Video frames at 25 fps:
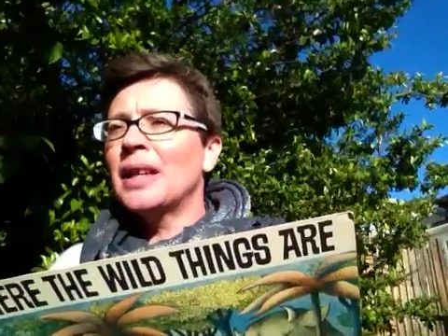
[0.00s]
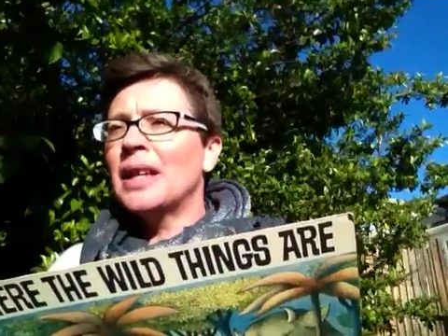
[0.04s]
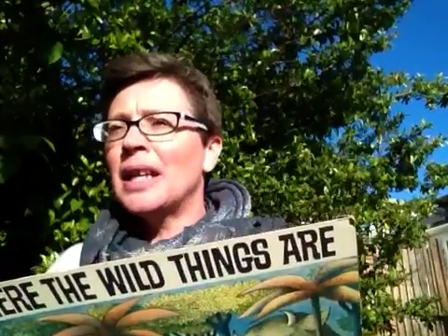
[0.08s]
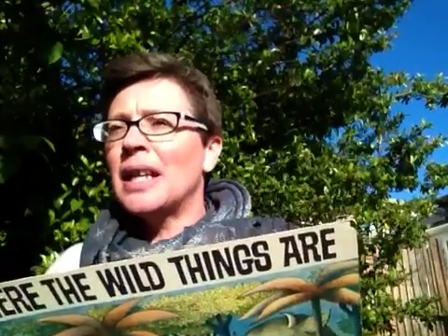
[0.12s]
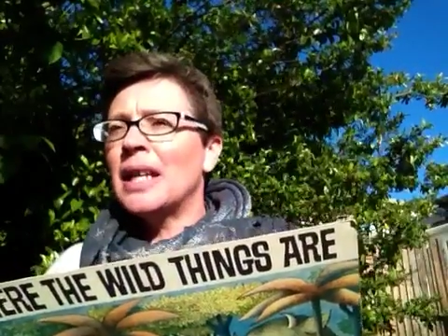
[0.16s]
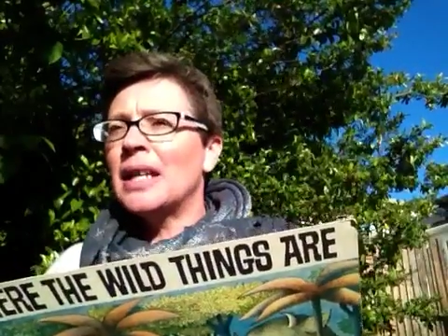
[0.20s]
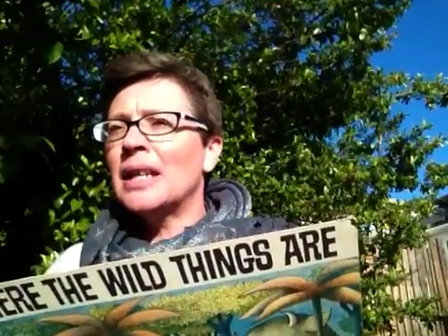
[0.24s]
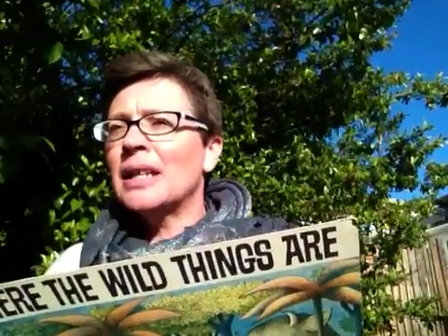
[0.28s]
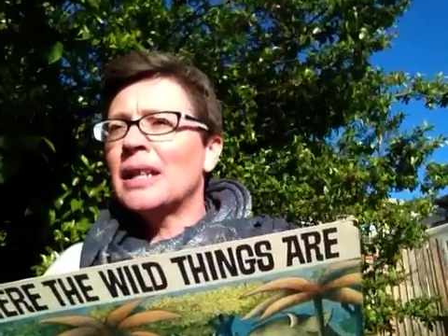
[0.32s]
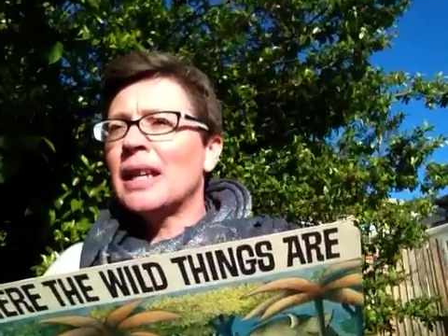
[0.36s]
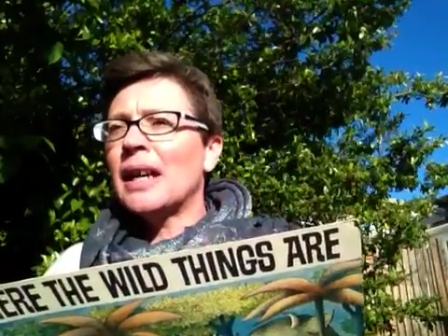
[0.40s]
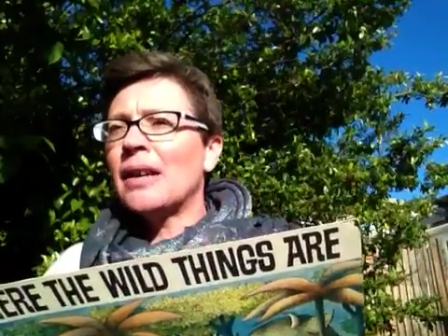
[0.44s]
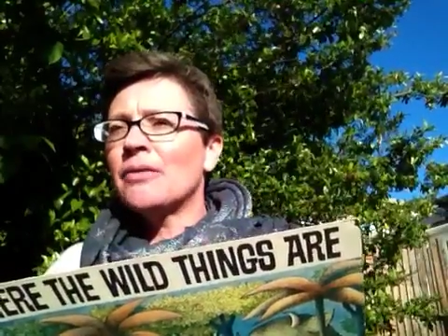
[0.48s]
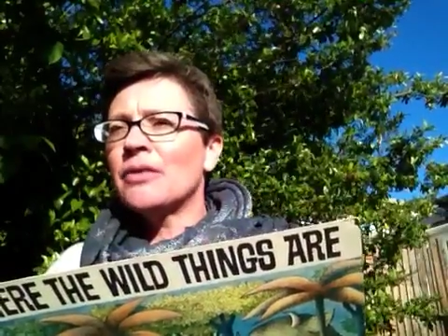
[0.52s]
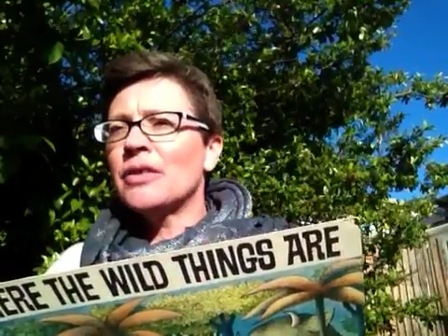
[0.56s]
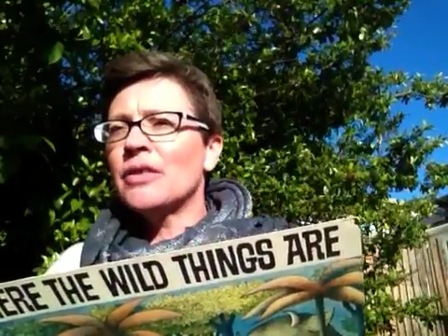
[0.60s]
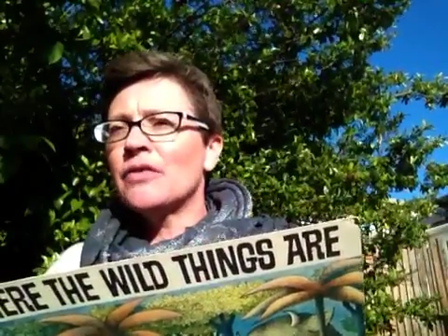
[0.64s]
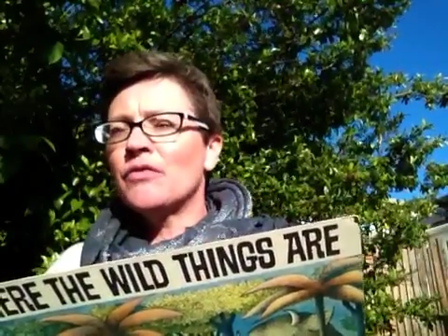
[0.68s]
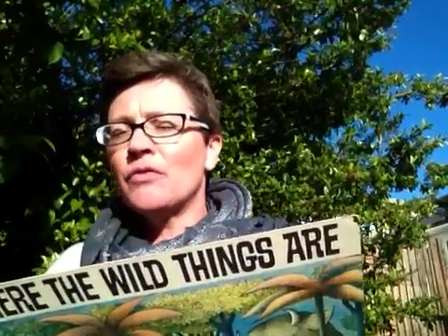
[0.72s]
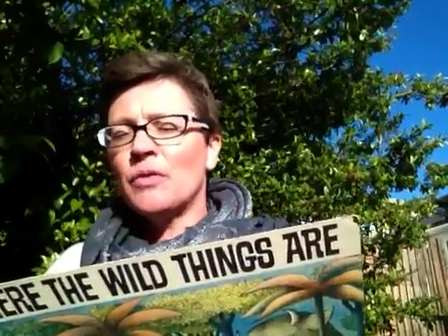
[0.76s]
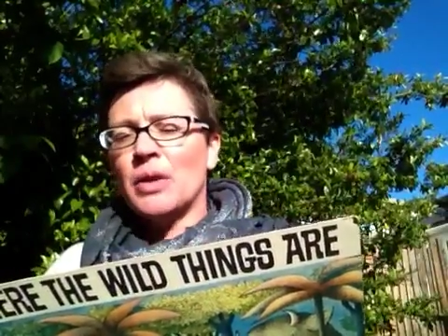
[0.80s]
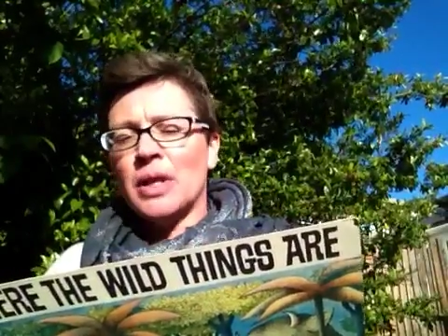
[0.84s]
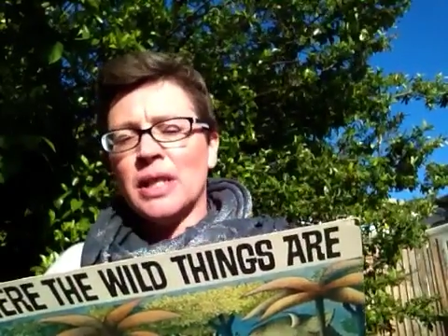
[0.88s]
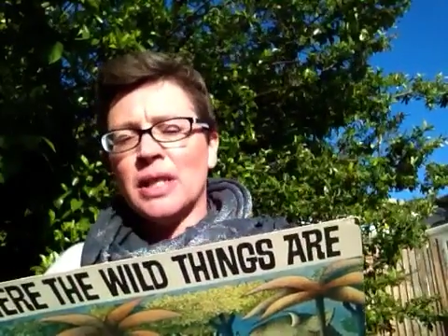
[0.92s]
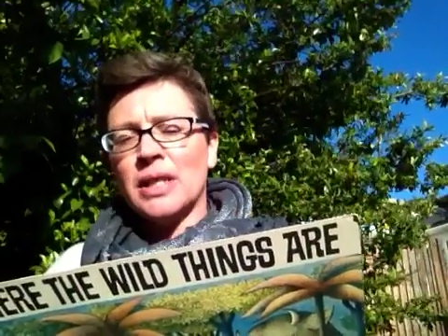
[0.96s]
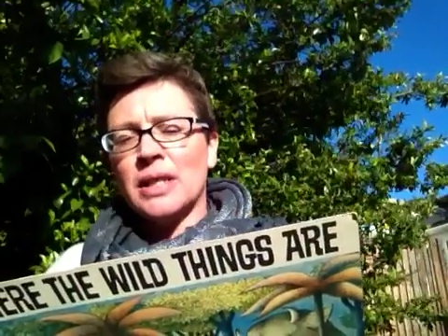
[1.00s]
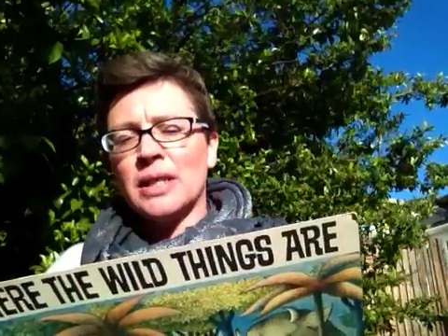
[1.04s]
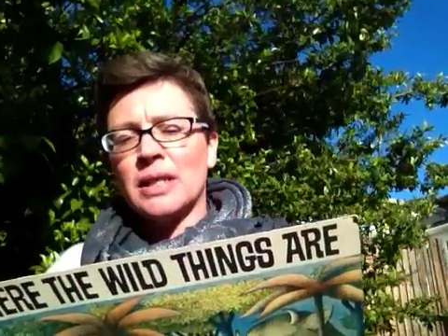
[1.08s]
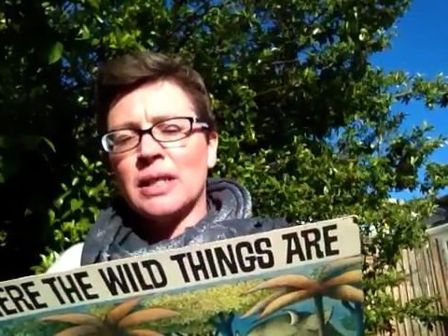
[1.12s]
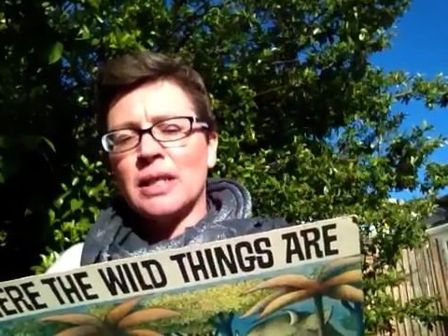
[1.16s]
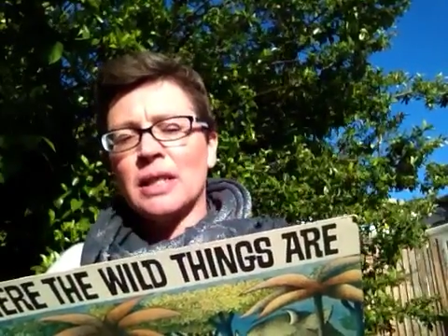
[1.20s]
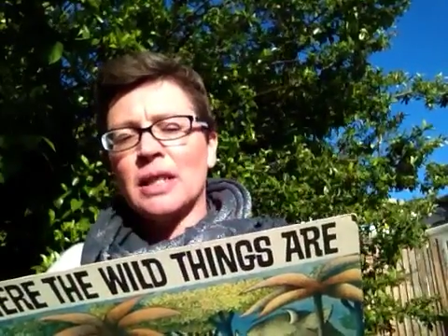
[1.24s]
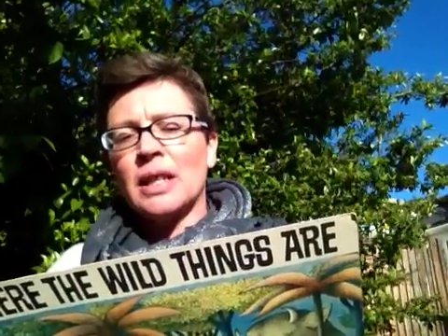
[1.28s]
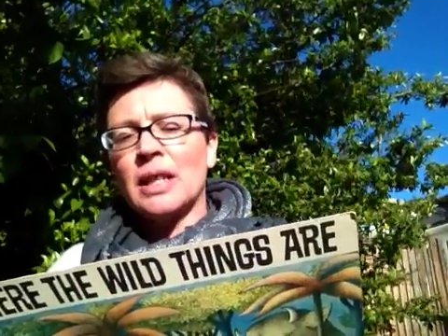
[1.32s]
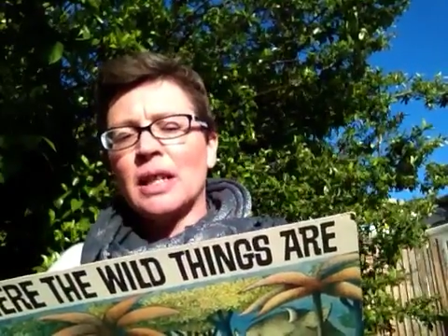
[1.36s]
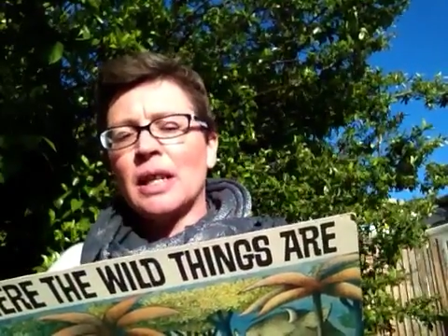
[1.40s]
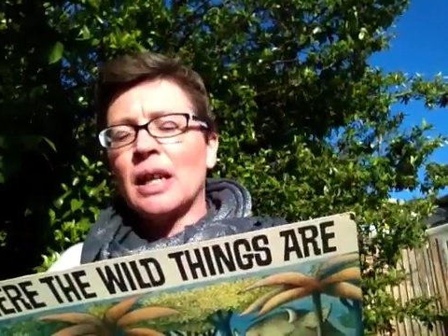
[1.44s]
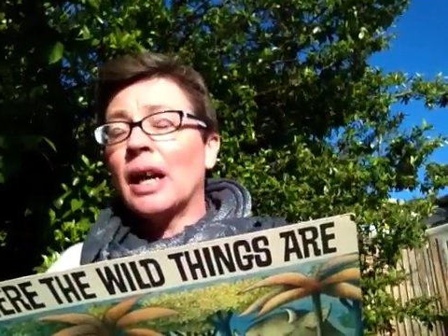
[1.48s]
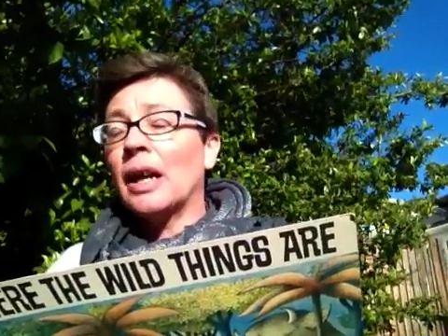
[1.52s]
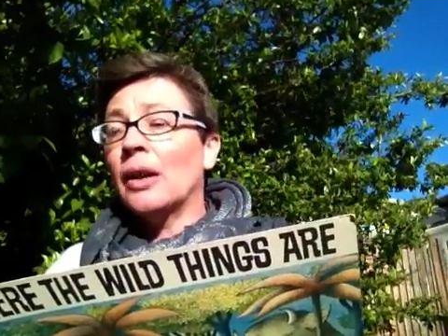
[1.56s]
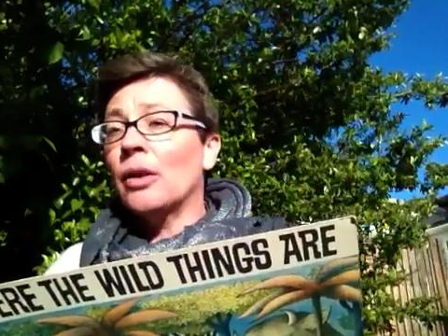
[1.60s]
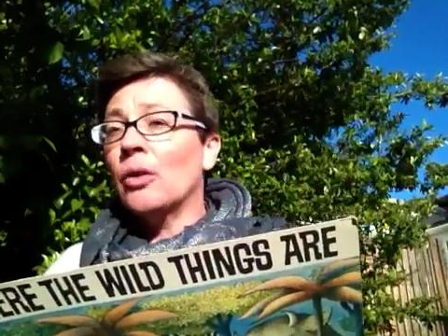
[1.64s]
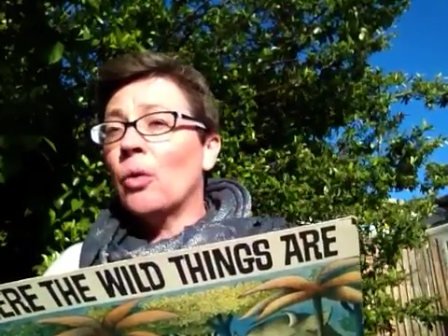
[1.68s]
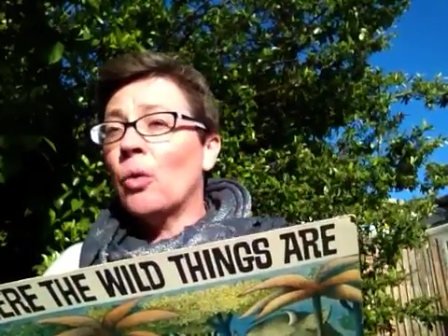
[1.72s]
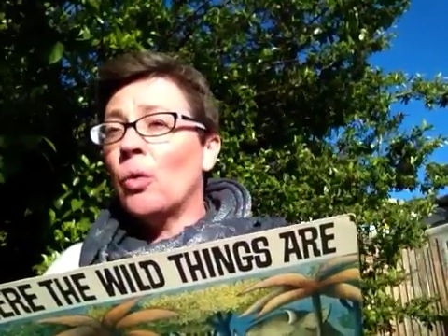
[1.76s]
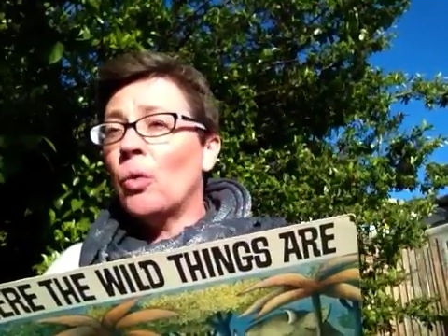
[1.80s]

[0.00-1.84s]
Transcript: in and out of weeks, and